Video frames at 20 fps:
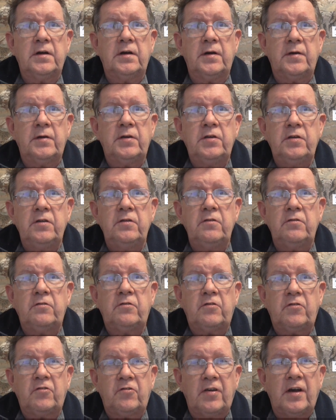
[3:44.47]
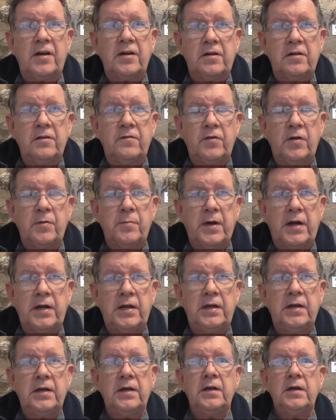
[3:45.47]
a huge chunk of your
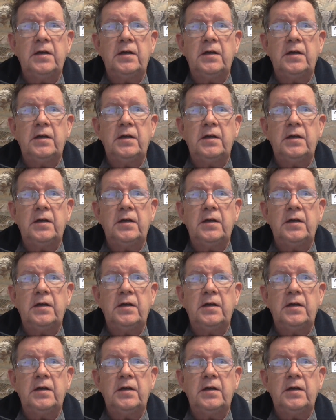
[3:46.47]
money